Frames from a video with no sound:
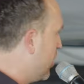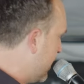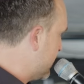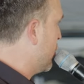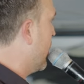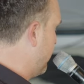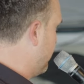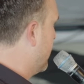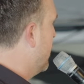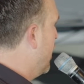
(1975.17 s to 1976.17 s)
history.
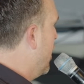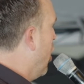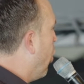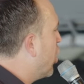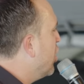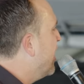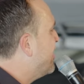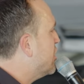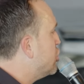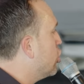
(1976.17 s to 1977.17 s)
We're gonna unite
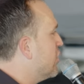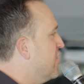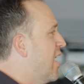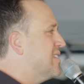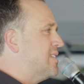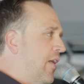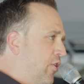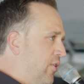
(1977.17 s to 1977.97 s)
the church of not Southern